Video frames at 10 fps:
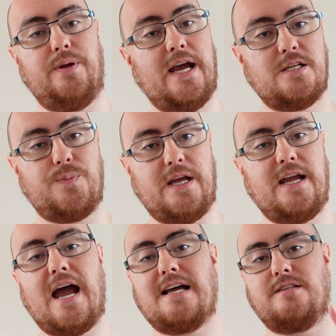
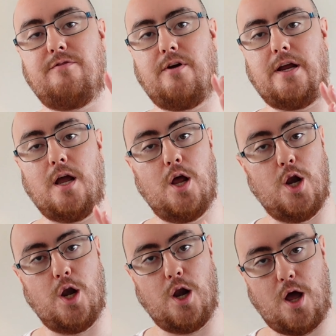PHP has a very
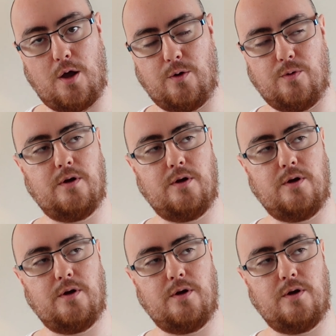low